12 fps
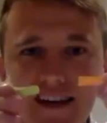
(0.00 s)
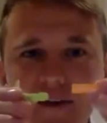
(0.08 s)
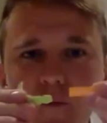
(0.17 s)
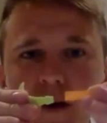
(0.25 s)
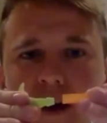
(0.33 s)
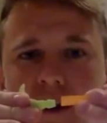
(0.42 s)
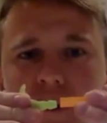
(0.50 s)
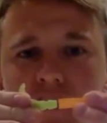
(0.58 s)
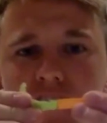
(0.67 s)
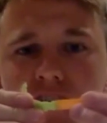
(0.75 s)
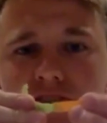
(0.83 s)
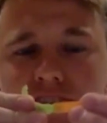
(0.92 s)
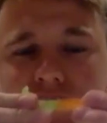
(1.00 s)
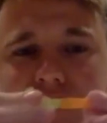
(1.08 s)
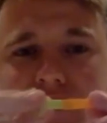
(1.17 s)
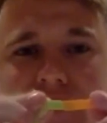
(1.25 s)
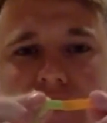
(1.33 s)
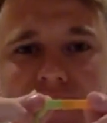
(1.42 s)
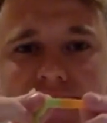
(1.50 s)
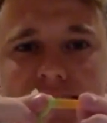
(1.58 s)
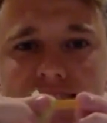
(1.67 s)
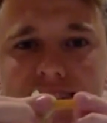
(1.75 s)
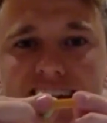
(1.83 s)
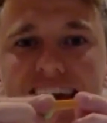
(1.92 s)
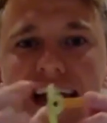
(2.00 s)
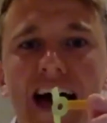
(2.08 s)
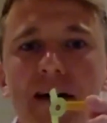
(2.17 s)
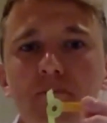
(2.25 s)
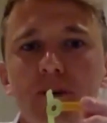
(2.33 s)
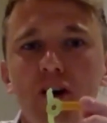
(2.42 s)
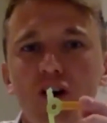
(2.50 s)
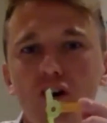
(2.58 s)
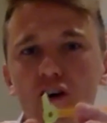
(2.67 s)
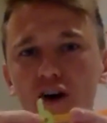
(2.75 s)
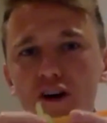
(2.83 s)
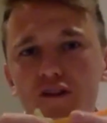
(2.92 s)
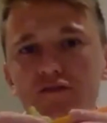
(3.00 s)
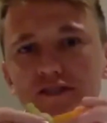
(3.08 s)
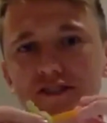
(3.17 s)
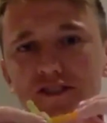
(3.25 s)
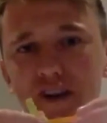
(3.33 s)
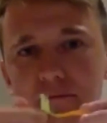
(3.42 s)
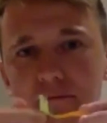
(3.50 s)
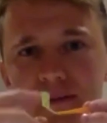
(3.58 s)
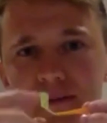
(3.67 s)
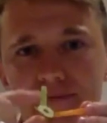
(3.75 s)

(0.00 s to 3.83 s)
when you just attach like this, can be hard for some.